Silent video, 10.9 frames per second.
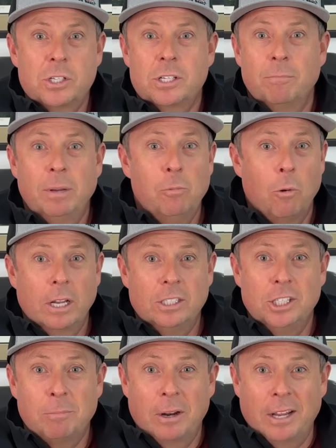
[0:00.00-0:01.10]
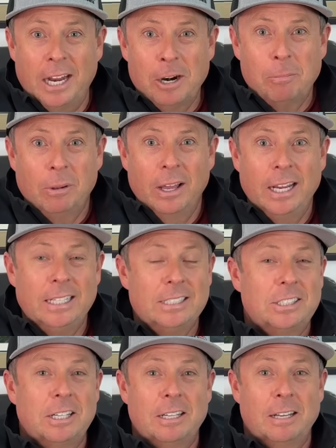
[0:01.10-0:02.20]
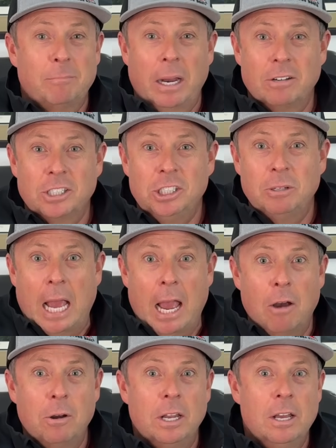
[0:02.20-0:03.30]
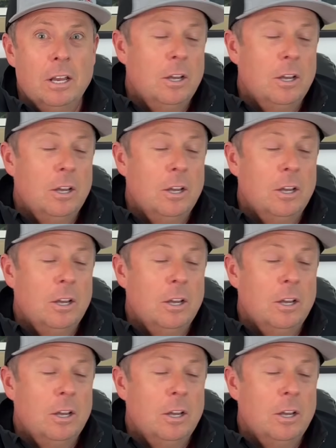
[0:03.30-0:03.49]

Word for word: Some people want to jump out of airplanes and, and parachute out